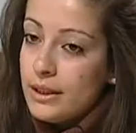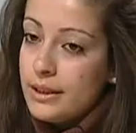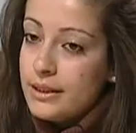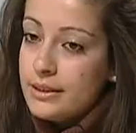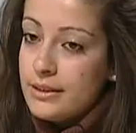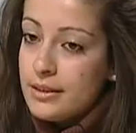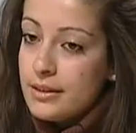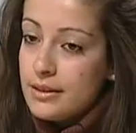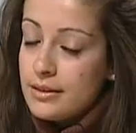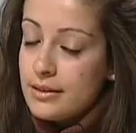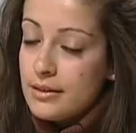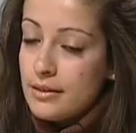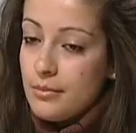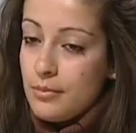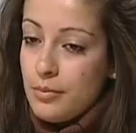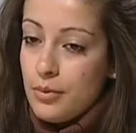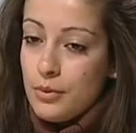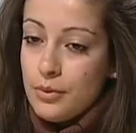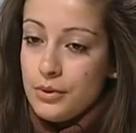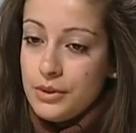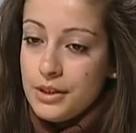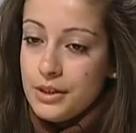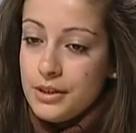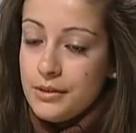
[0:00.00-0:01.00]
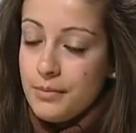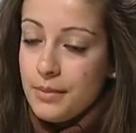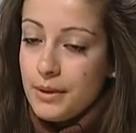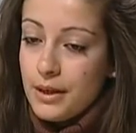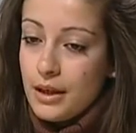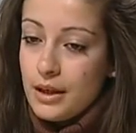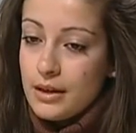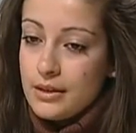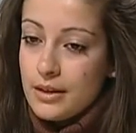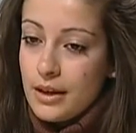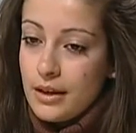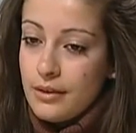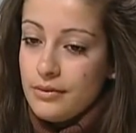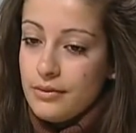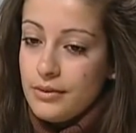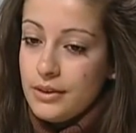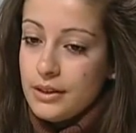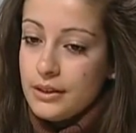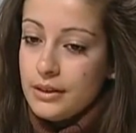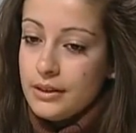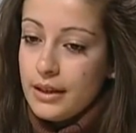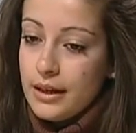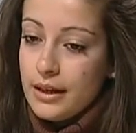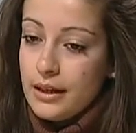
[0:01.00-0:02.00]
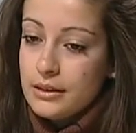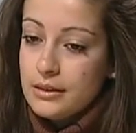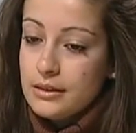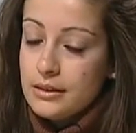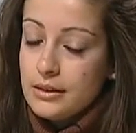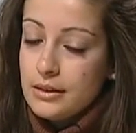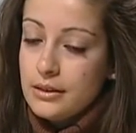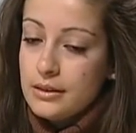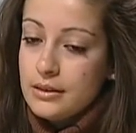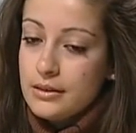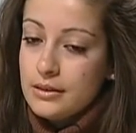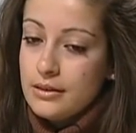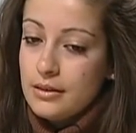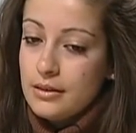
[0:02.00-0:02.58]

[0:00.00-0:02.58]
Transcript: Well, it is important because I feel that